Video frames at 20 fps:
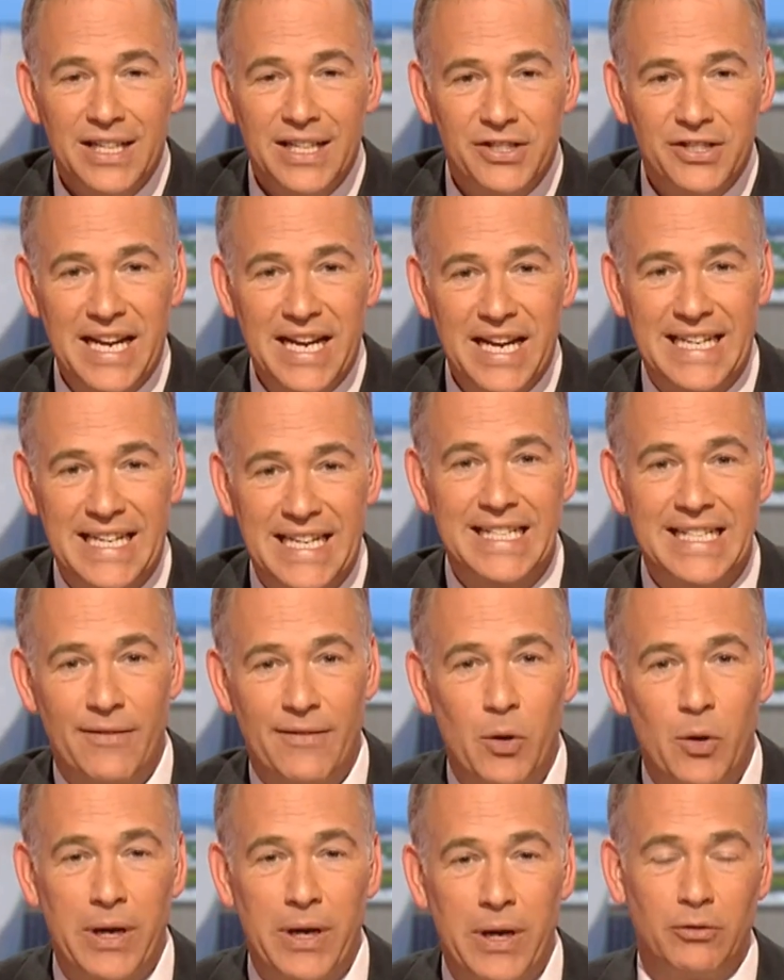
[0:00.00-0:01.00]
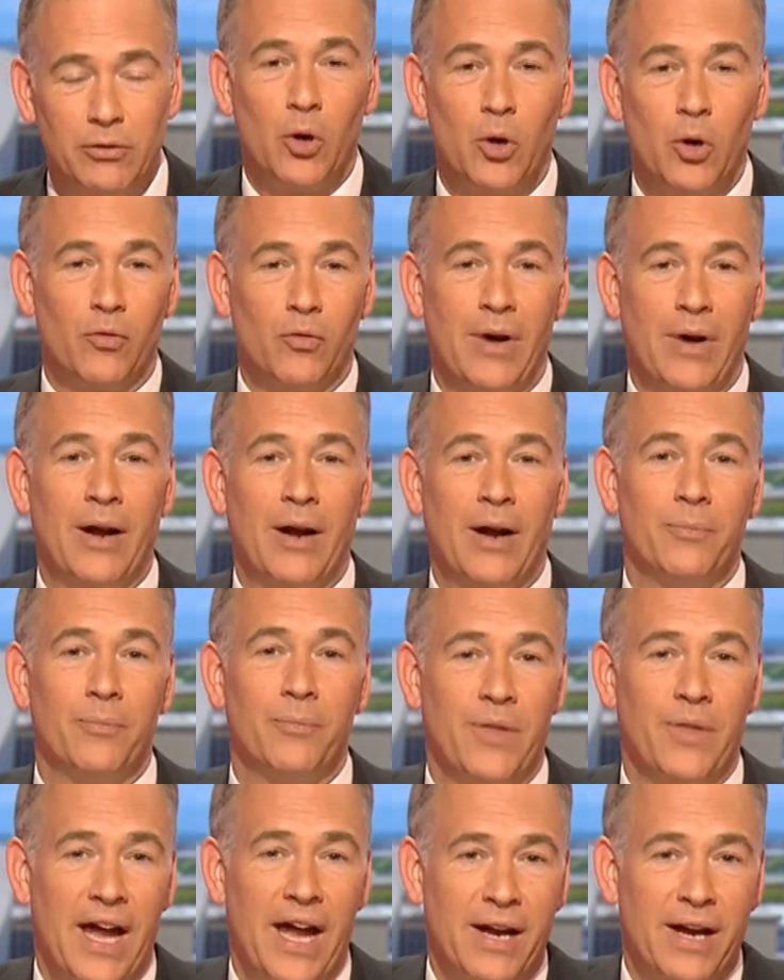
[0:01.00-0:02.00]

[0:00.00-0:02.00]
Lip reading: sneaked in to have a quick look round the